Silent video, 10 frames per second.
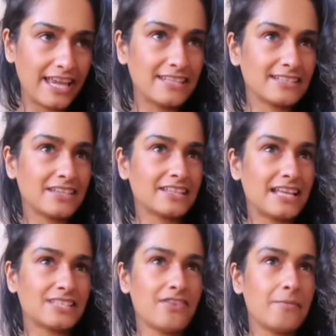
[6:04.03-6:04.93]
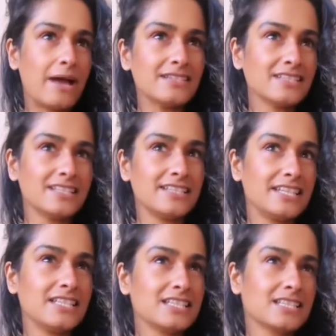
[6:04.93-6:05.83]
is like that divine masculine in
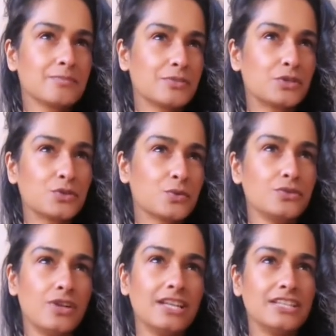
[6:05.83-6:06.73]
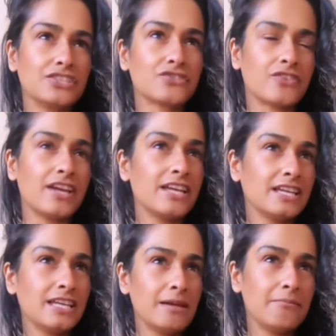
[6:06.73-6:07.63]
his spiritual knowledge, right?
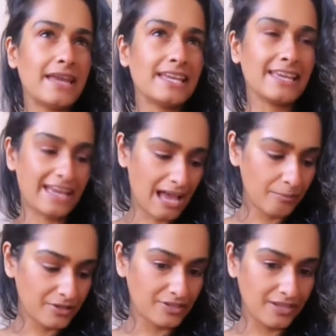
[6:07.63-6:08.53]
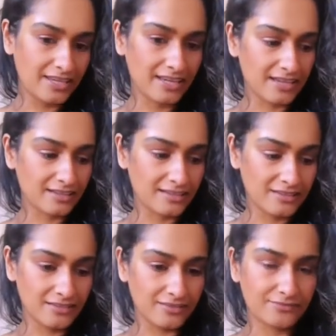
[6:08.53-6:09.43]
Making it happen here in
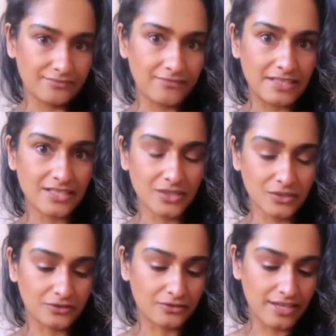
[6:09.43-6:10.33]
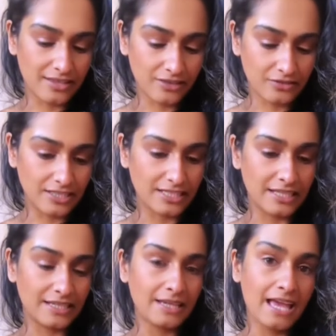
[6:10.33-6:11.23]
the physical, right? In the
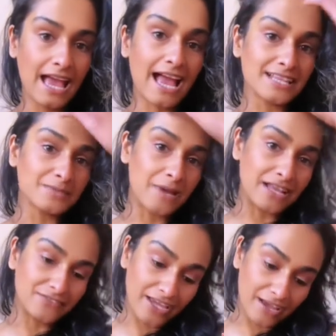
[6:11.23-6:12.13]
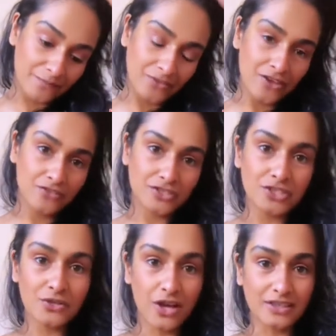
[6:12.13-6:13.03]
3D. Hanged Man, yeah. For too
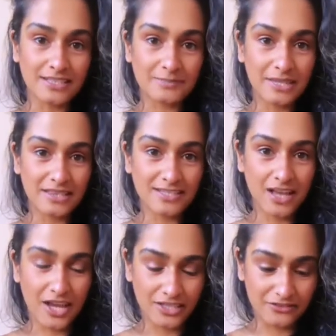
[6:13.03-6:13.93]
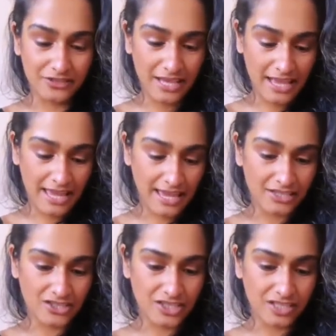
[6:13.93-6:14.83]
long, there's been this kind of
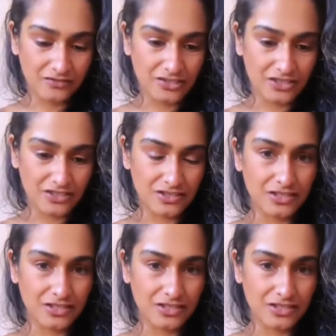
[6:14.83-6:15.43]
energy of just